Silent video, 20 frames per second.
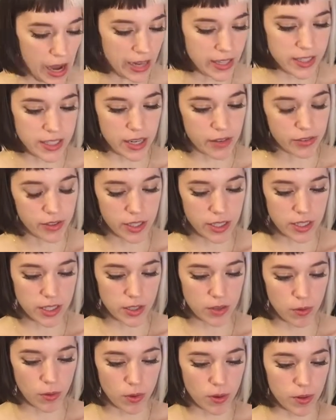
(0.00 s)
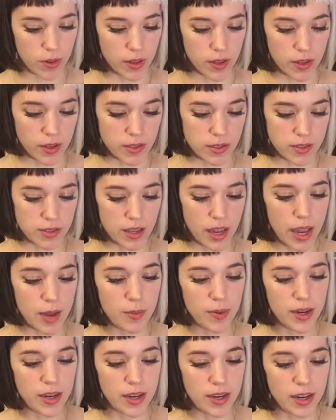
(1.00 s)
I definitely didn't order this. I
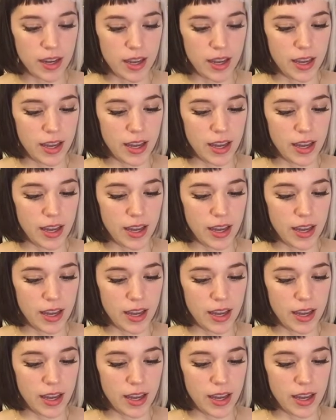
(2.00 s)
mean,